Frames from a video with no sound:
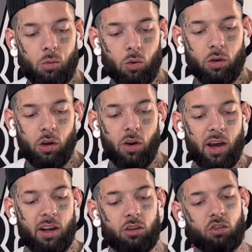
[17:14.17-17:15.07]
We'll go
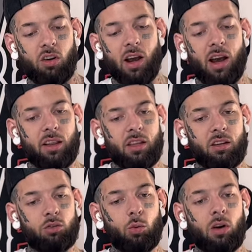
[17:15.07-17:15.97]
ahead and try
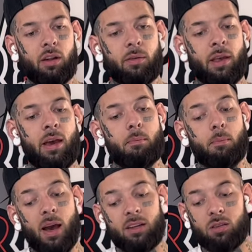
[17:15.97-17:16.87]
this one.
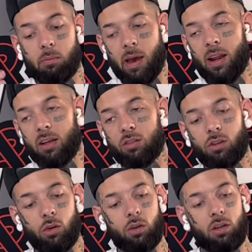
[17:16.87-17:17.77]
Maxamet is
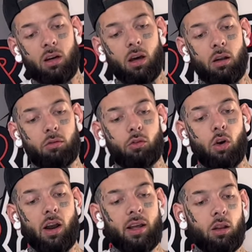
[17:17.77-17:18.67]
known to cut
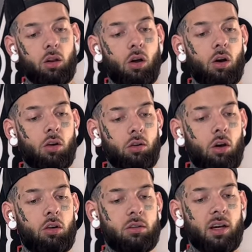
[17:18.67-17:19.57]
for a long,
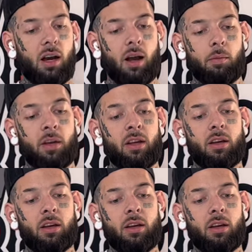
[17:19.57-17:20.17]
long time.